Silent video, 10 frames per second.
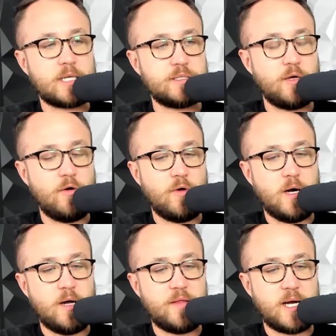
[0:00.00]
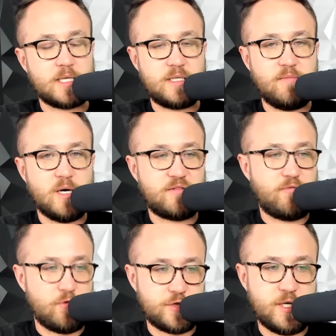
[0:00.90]
So that got debunked,
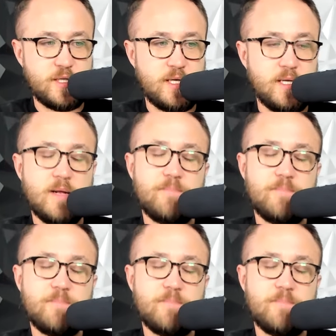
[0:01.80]
fortunately.